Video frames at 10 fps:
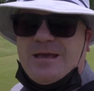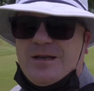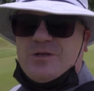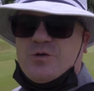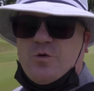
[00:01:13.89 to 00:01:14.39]

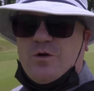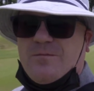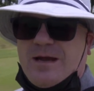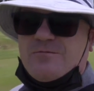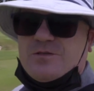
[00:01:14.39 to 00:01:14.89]
in a short
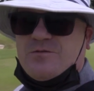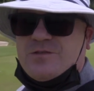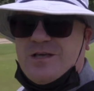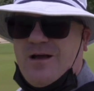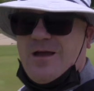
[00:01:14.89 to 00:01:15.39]
amount of
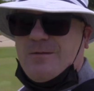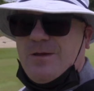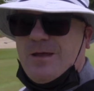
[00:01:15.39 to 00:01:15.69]
time.